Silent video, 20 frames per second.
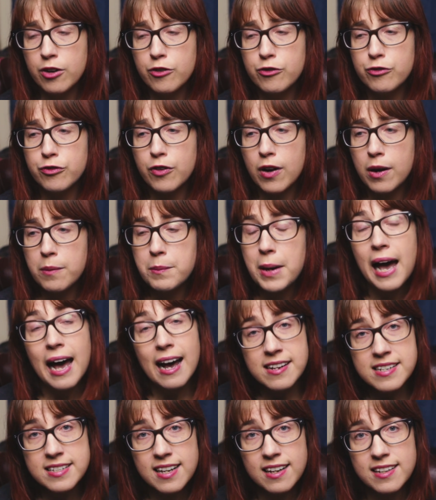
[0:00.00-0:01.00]
from
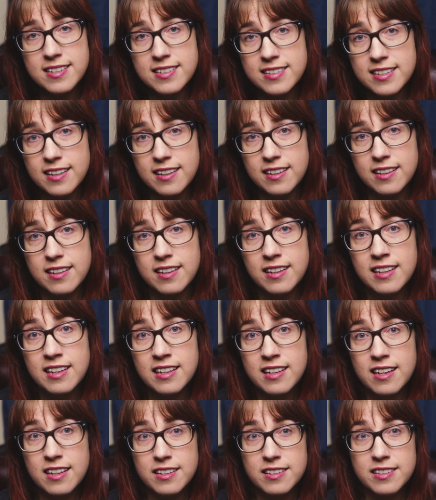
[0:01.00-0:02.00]
accessing
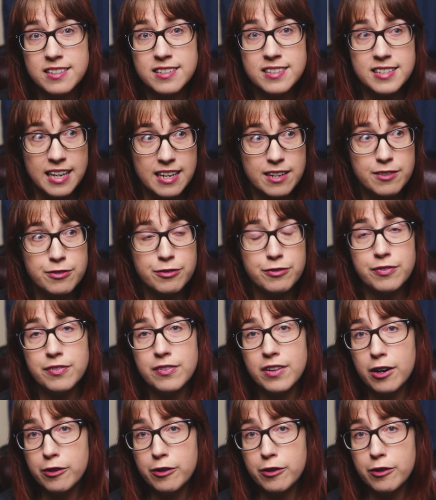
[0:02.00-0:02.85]
safe,